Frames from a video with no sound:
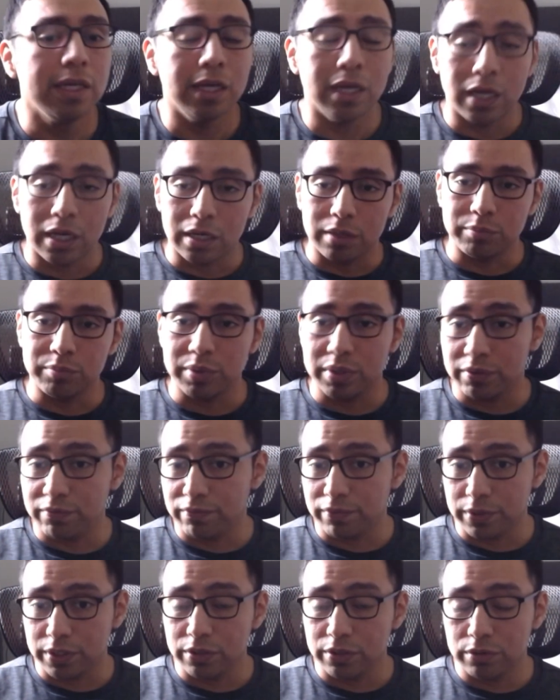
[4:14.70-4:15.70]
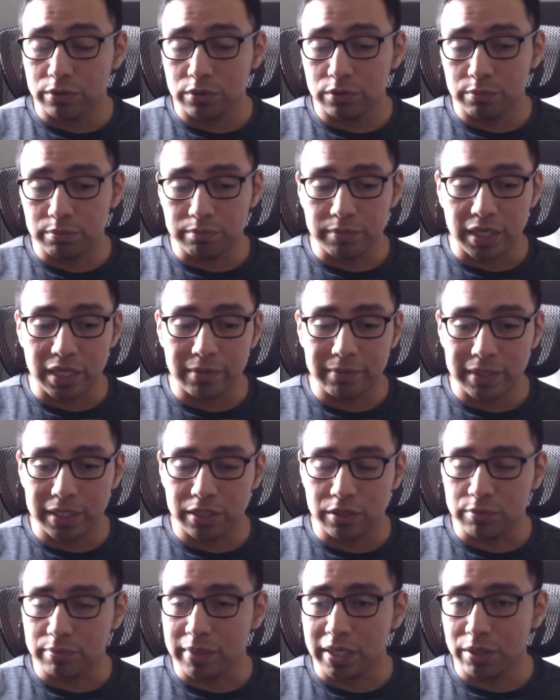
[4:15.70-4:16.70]
But for you, maybe
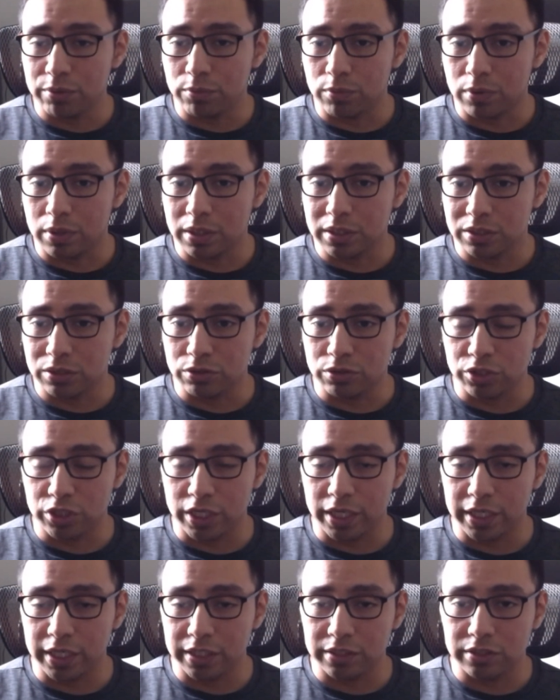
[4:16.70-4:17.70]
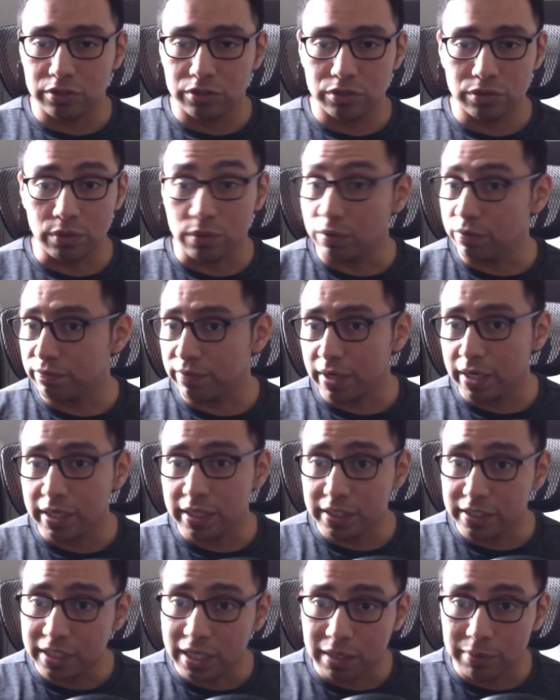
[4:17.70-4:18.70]
you might want to change or find
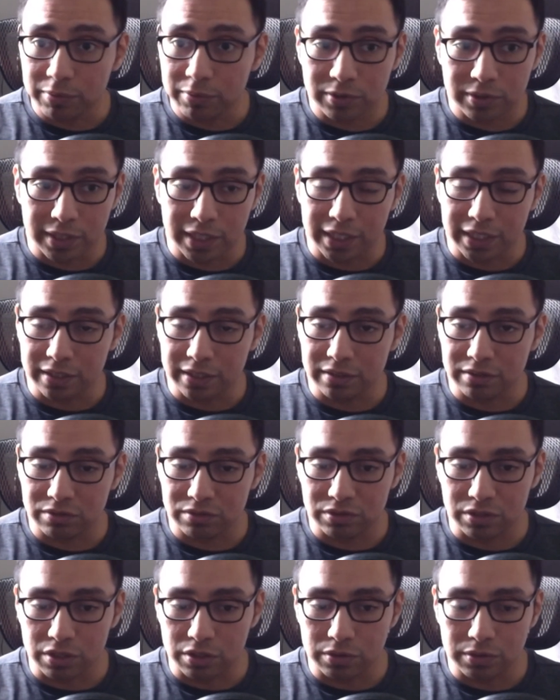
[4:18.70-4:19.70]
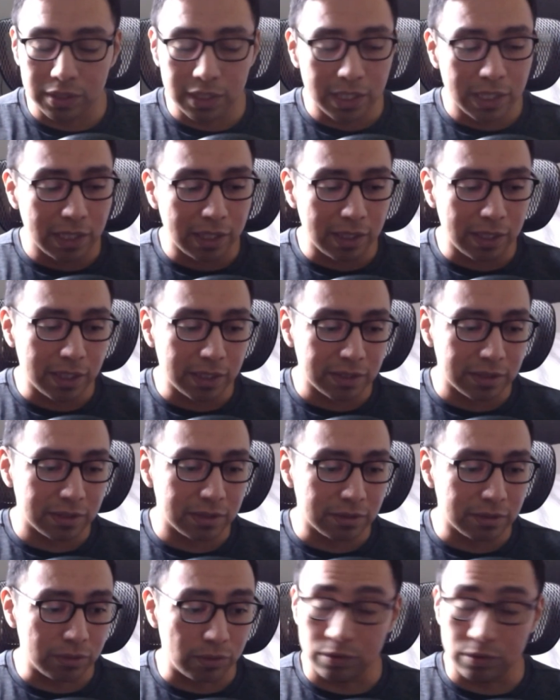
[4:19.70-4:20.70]
a timer that is,
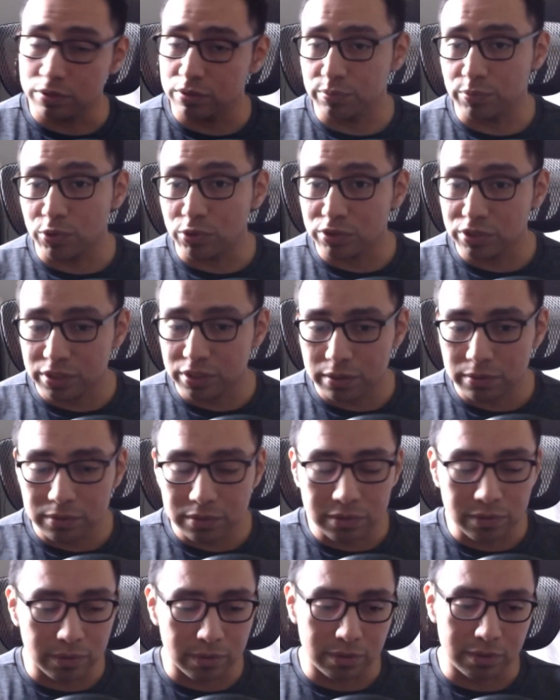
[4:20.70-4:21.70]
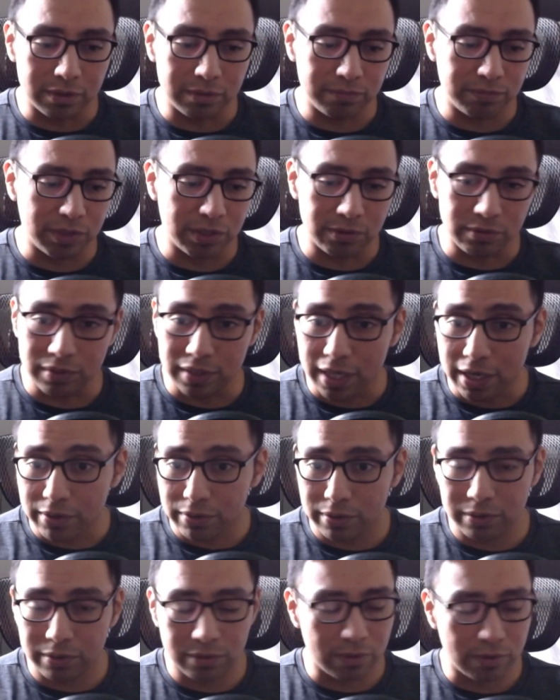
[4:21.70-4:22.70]
less or is more subtle or,
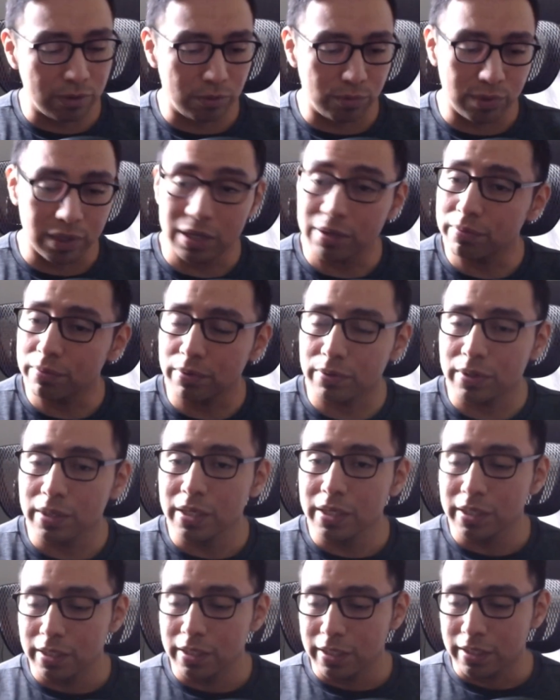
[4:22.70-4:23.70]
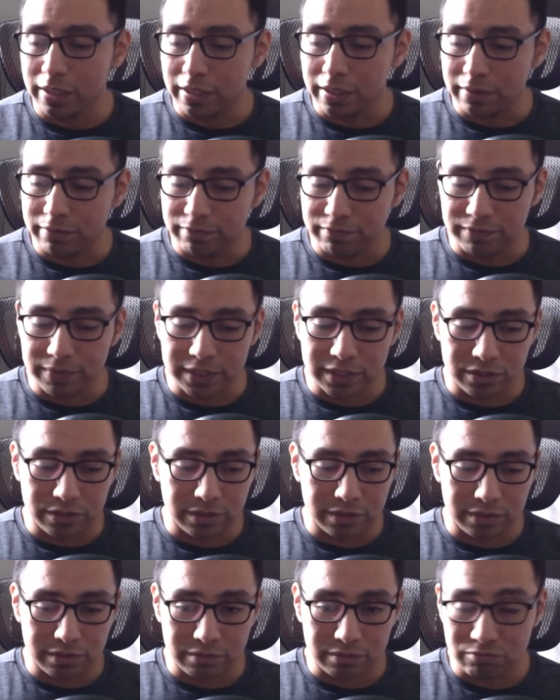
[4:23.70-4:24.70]
louder or whatever. If
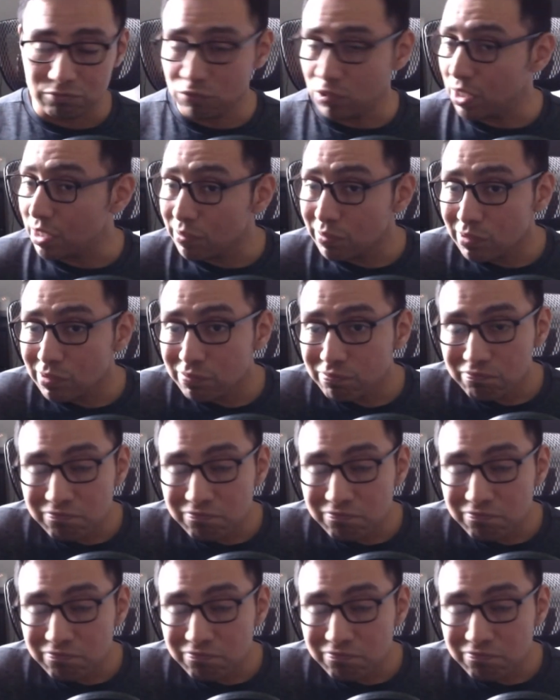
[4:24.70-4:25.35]
it's whatever